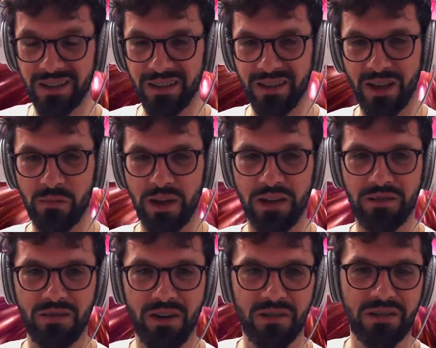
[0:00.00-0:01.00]
get my head
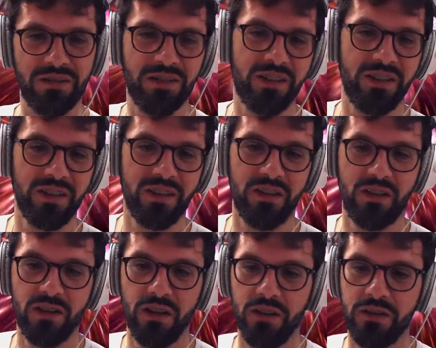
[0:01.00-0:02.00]
around it.
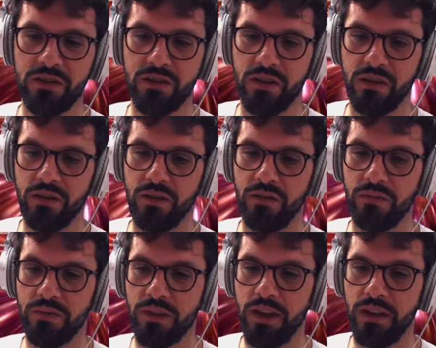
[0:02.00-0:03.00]
So
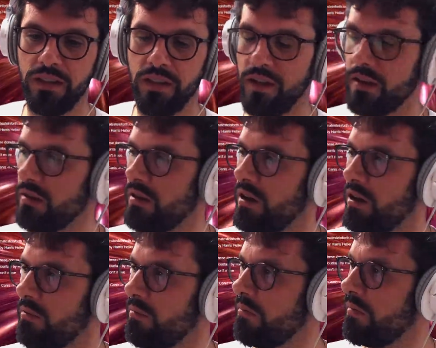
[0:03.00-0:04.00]
I think
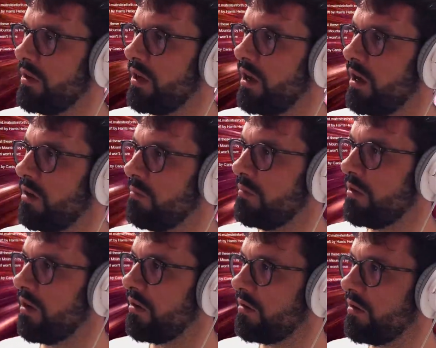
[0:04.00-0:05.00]
I'm
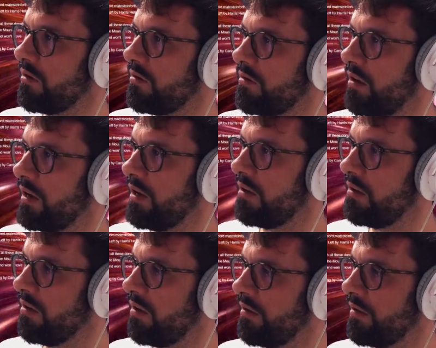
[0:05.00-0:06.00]
not gonna try it
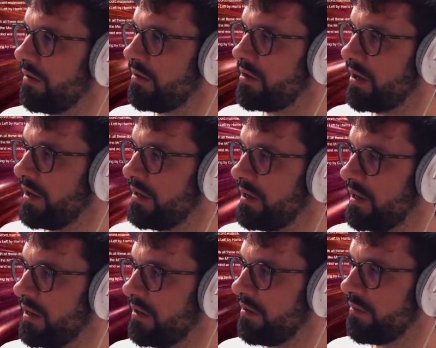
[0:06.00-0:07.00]
on this chat
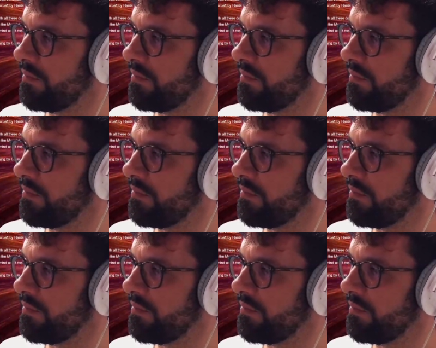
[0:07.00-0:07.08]
here.